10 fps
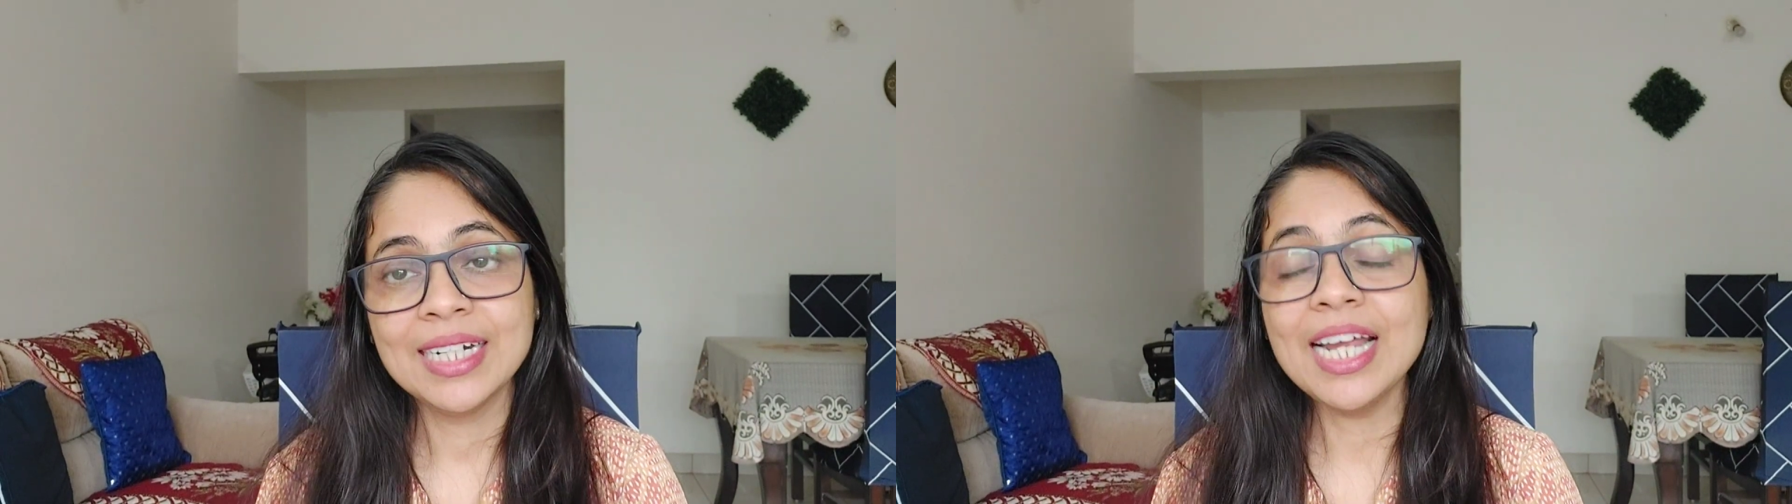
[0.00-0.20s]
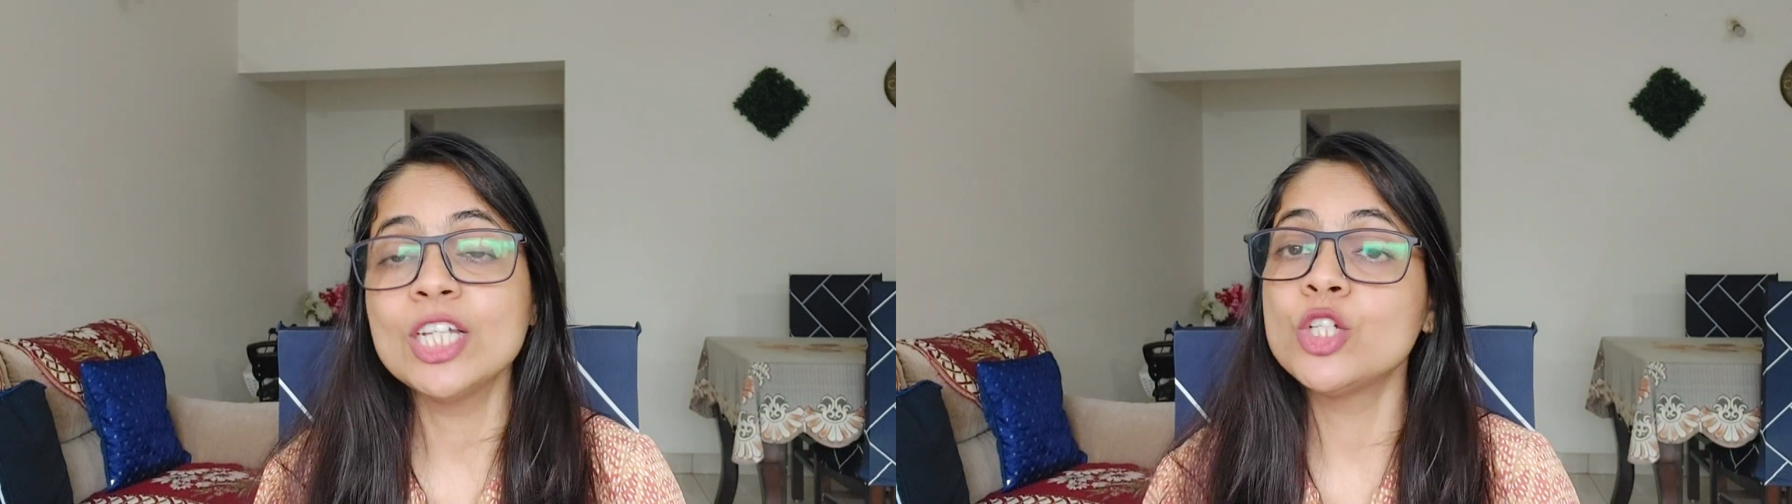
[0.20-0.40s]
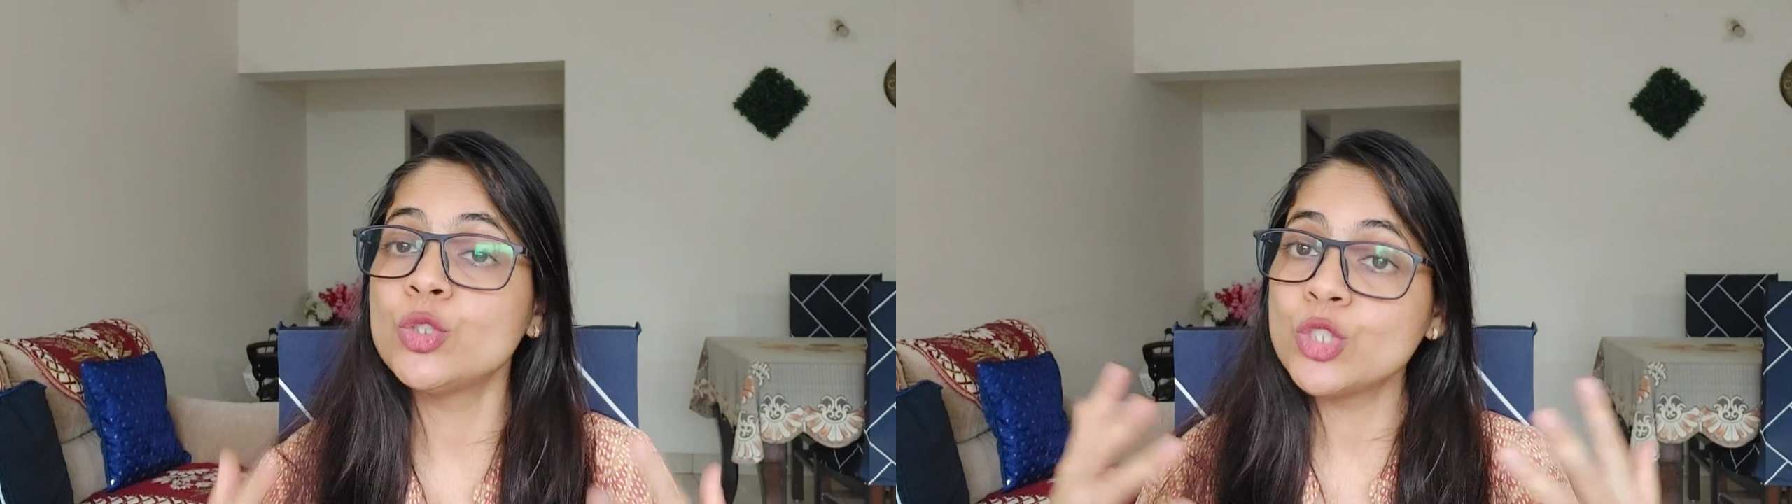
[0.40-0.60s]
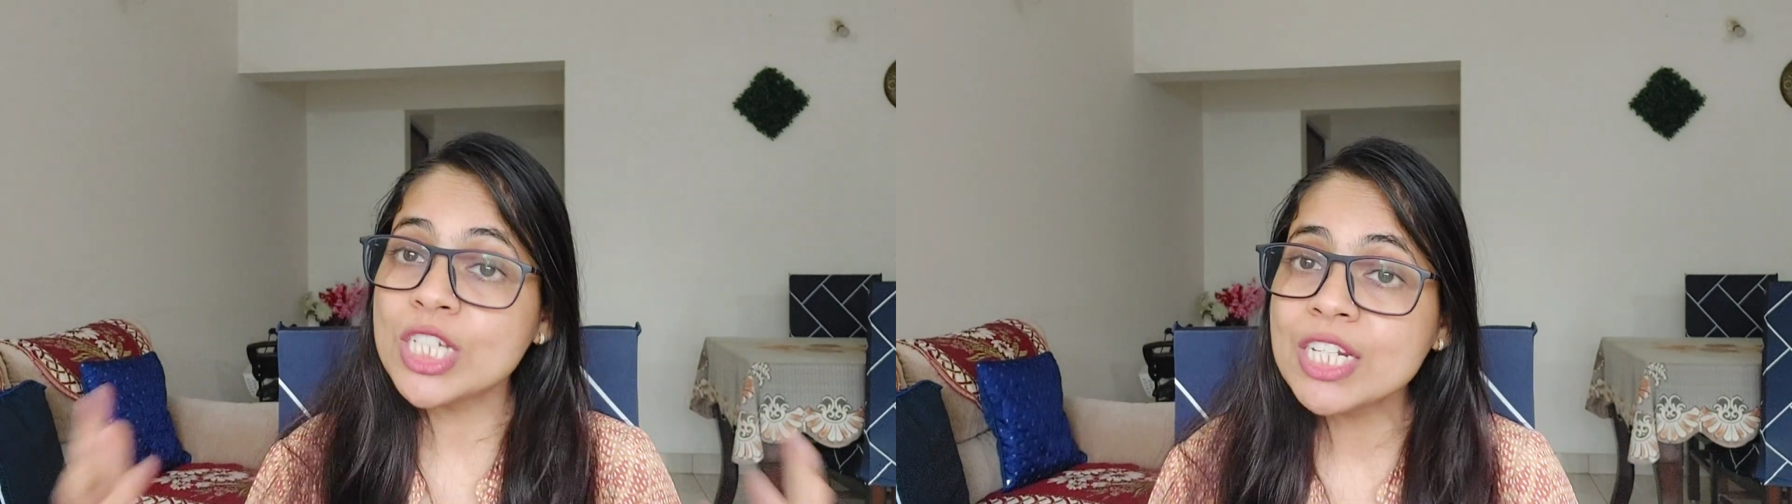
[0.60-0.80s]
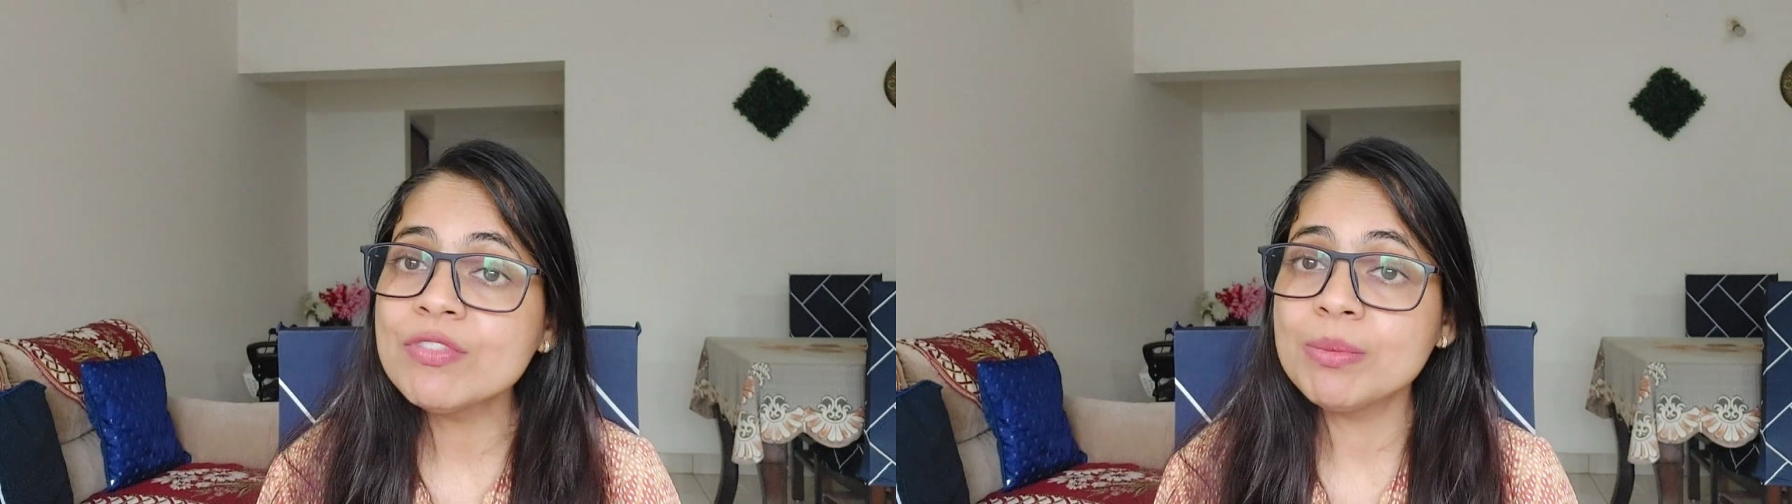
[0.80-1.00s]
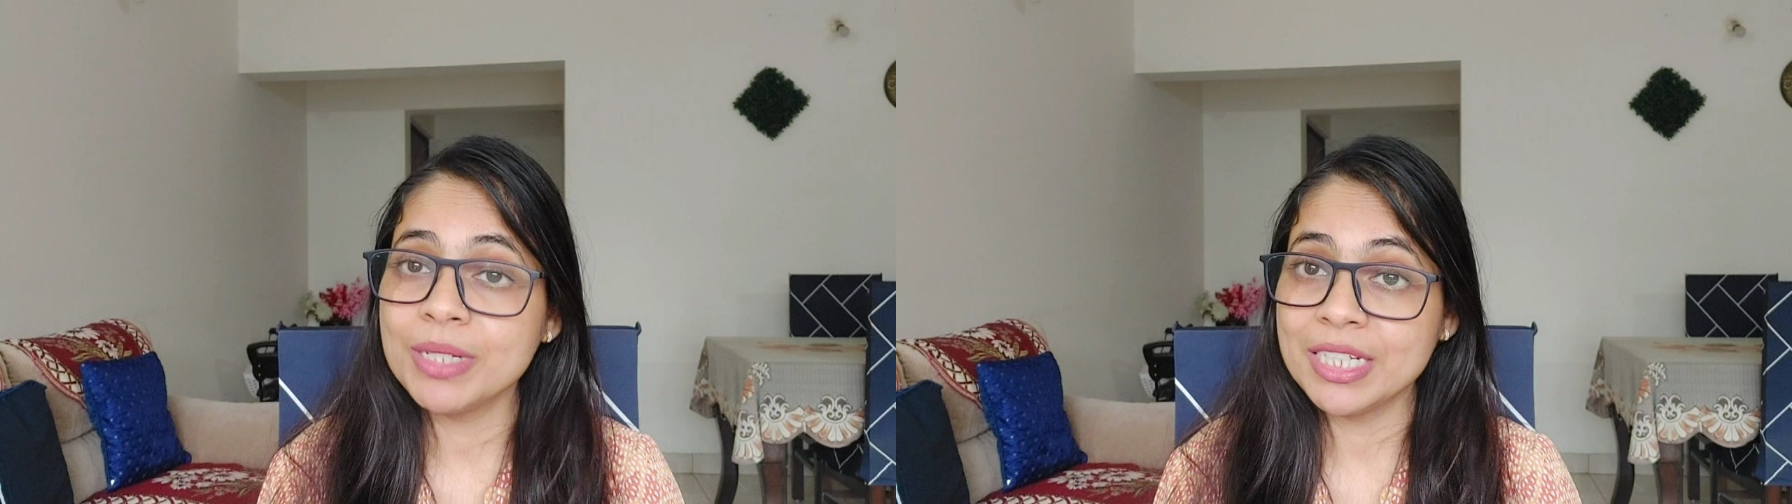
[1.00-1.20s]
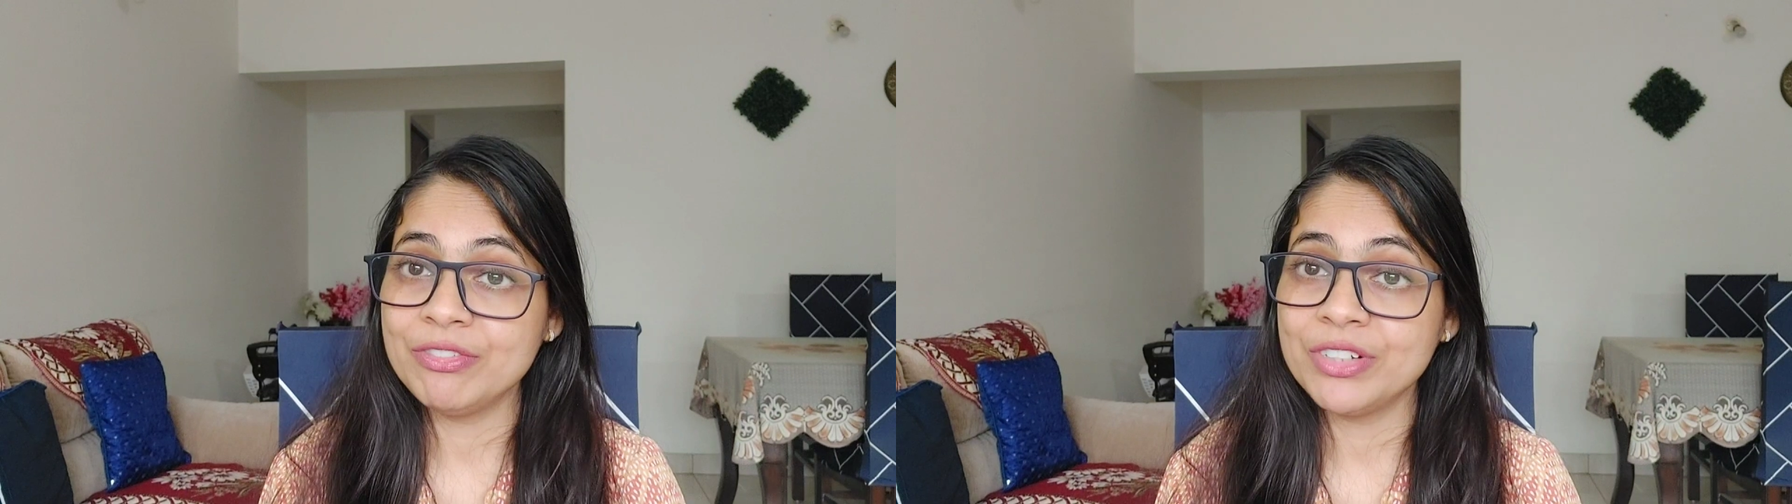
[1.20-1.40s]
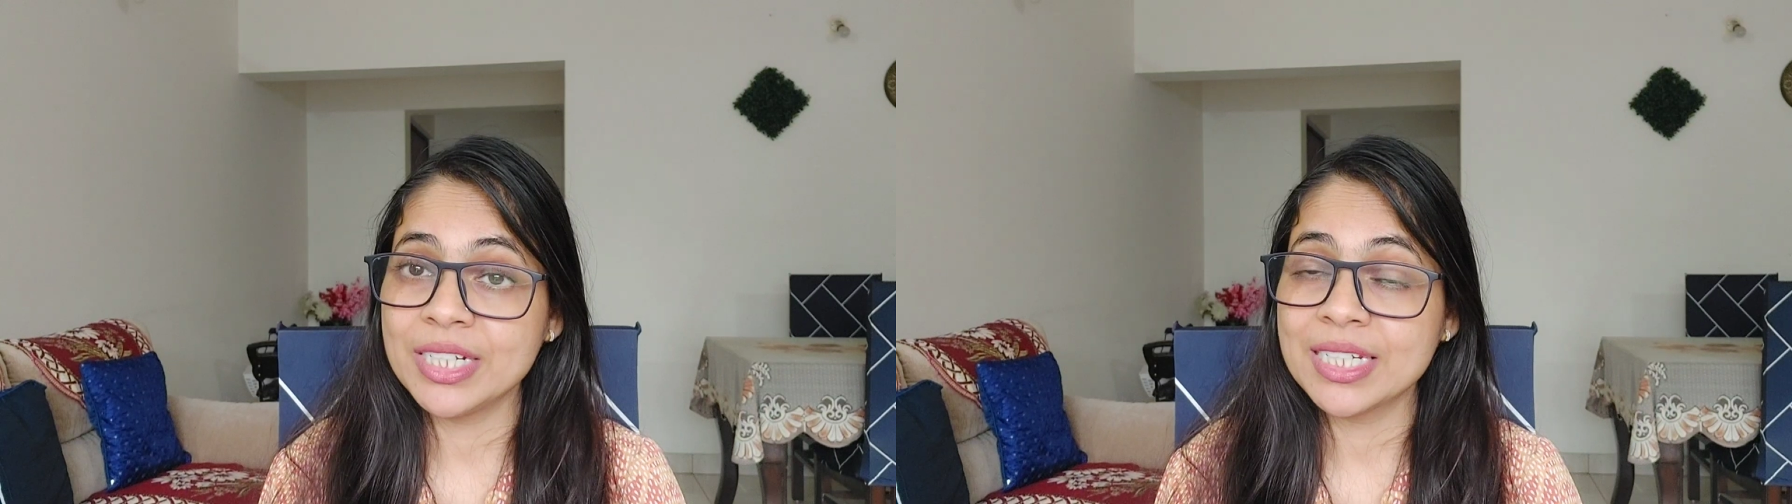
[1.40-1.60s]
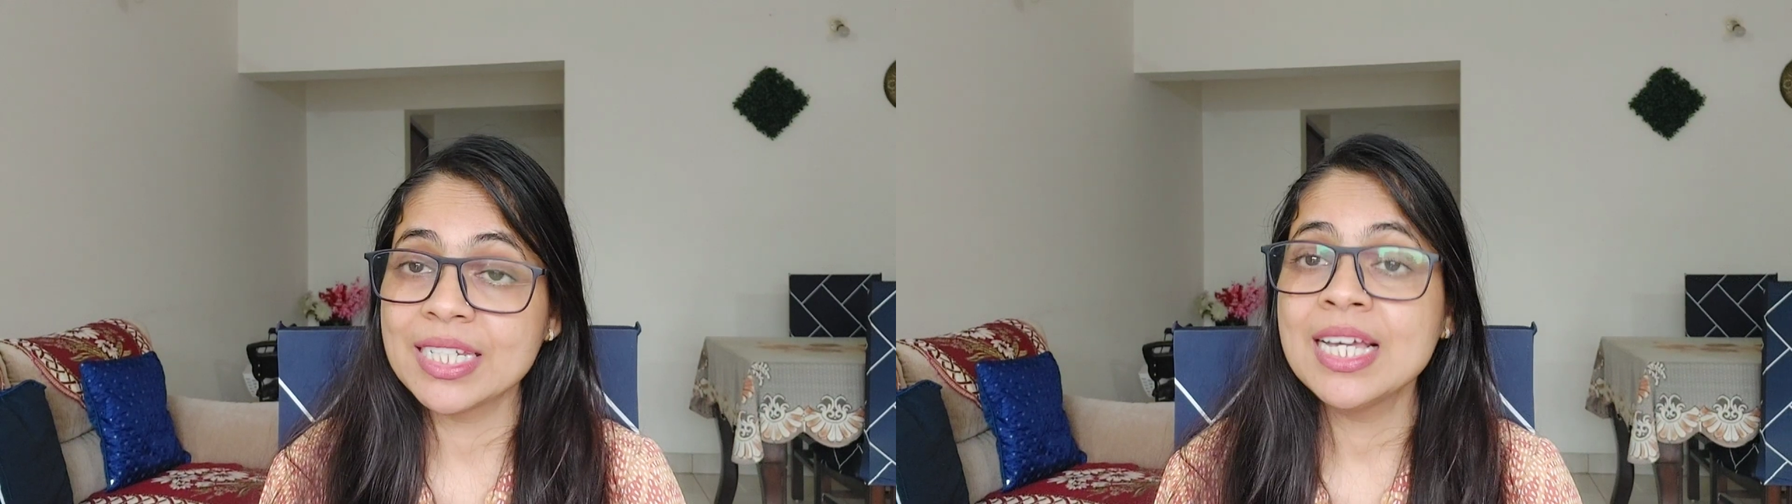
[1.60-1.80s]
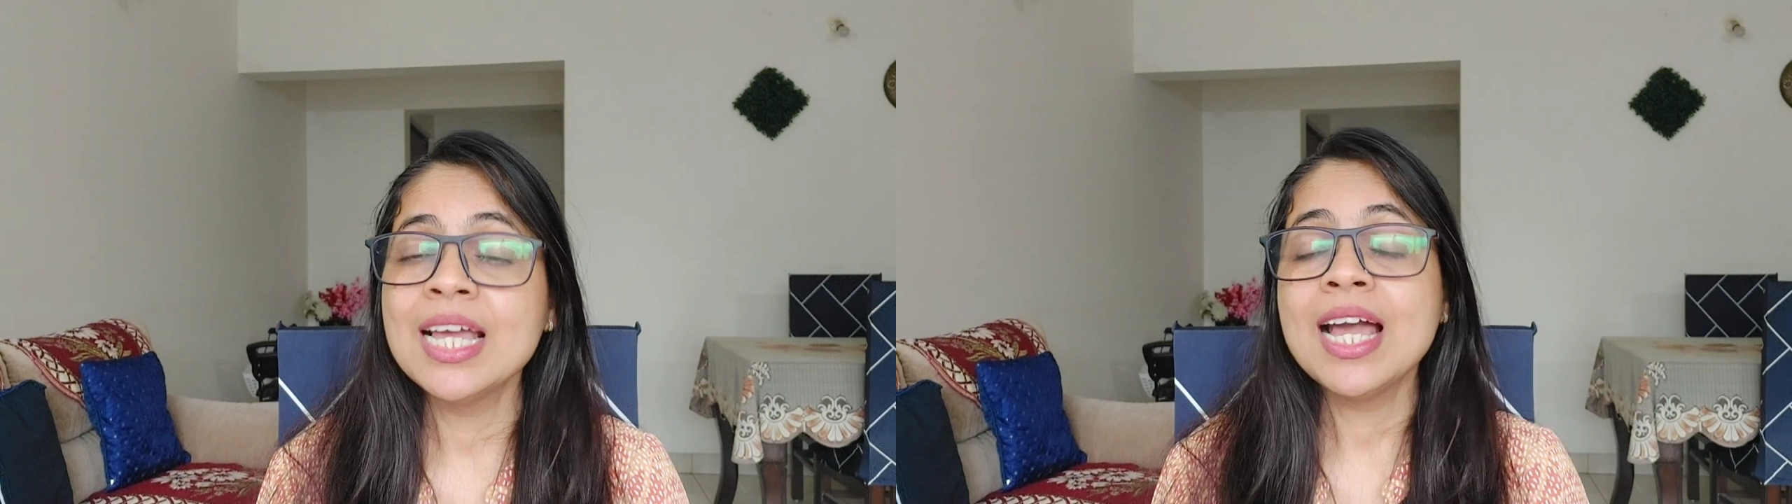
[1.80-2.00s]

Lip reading: right? Your routine will be different.